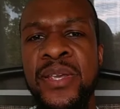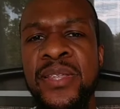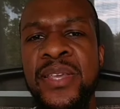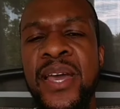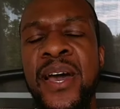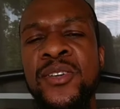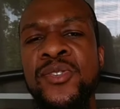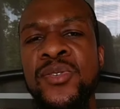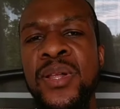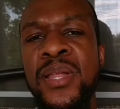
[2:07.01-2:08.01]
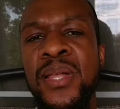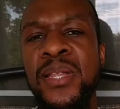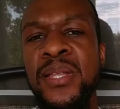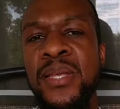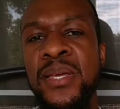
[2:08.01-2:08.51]
the actual
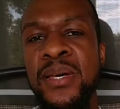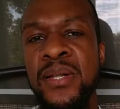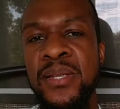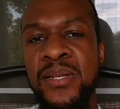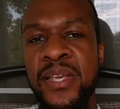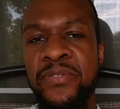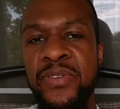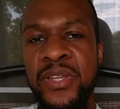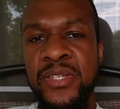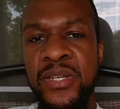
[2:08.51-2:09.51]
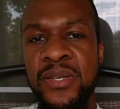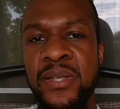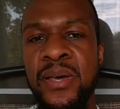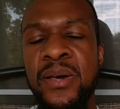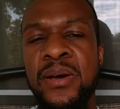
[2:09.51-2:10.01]
legal definition
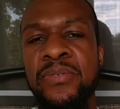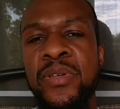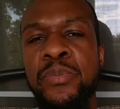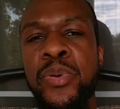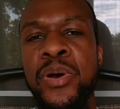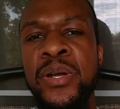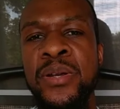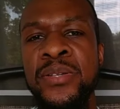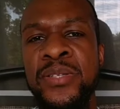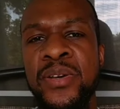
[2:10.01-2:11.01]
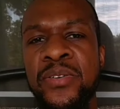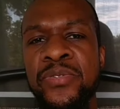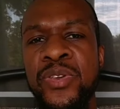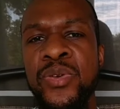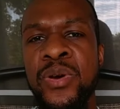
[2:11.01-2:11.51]
of the borders of
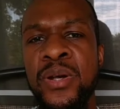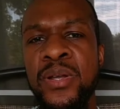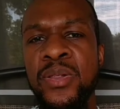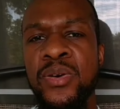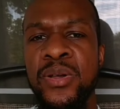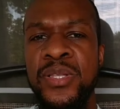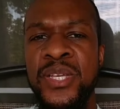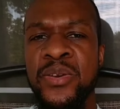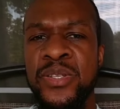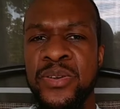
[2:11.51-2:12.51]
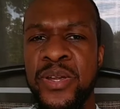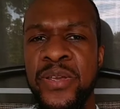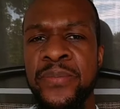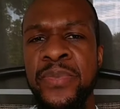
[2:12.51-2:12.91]
your local territory.